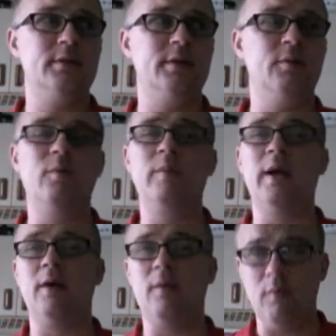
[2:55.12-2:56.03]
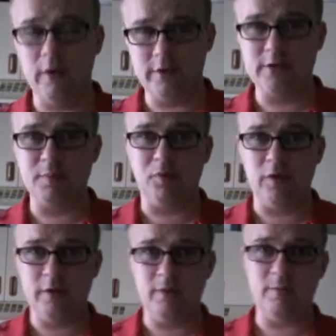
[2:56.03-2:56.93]
Now, what is the
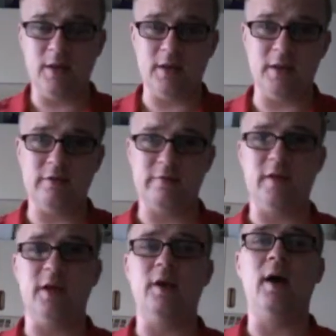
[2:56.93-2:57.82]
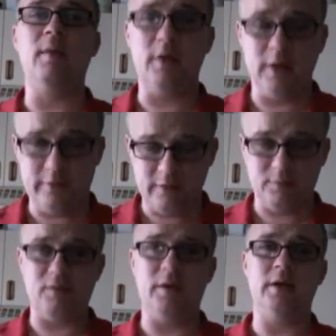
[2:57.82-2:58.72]
point of me making this video? I will get to the
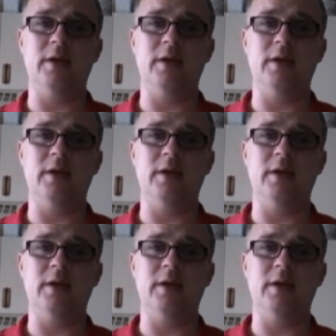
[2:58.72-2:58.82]
point.